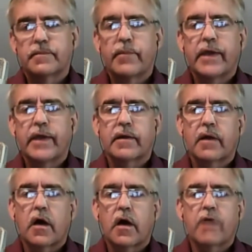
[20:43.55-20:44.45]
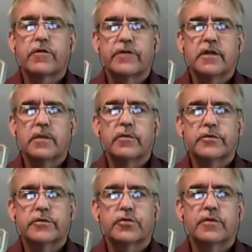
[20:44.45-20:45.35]
make an offer available
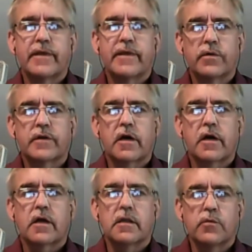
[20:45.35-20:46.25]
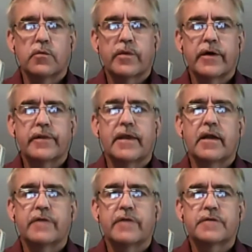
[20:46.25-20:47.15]
shortly that we'll talk a little more about
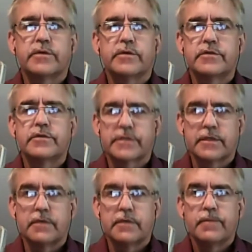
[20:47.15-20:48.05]
that if someone's interested.